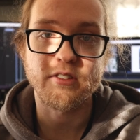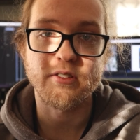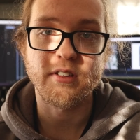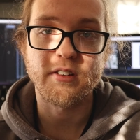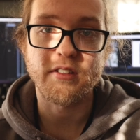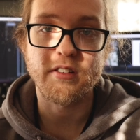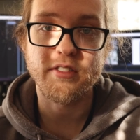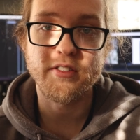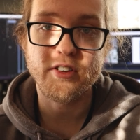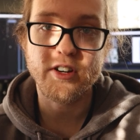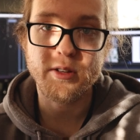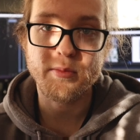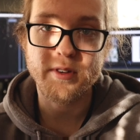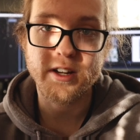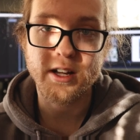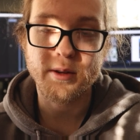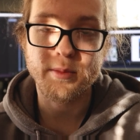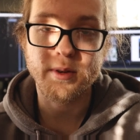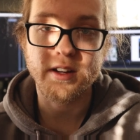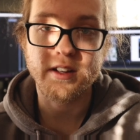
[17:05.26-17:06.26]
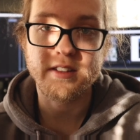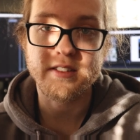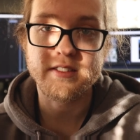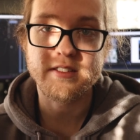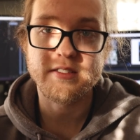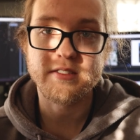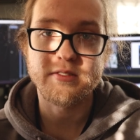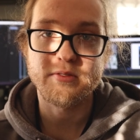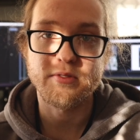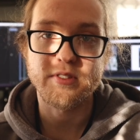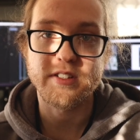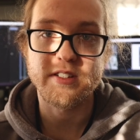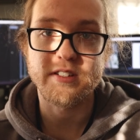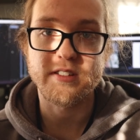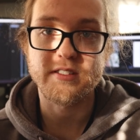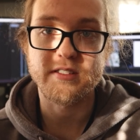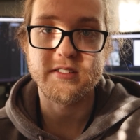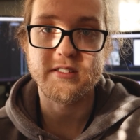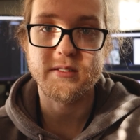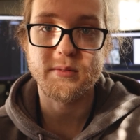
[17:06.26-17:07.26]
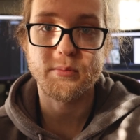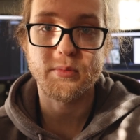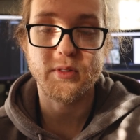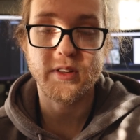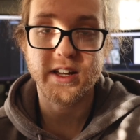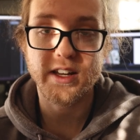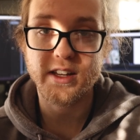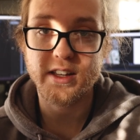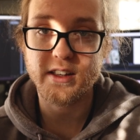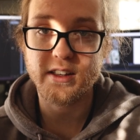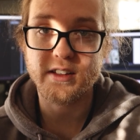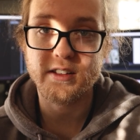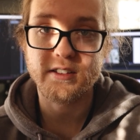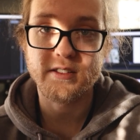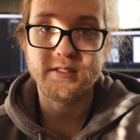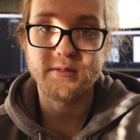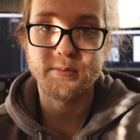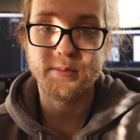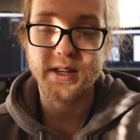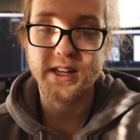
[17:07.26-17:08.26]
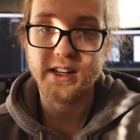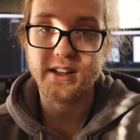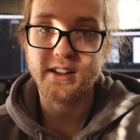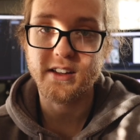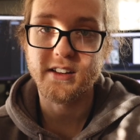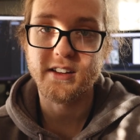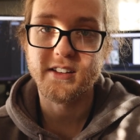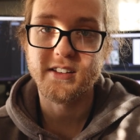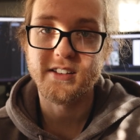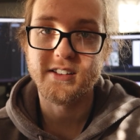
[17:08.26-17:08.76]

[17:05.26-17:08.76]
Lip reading: are around 30 megabytes, which is plenty big.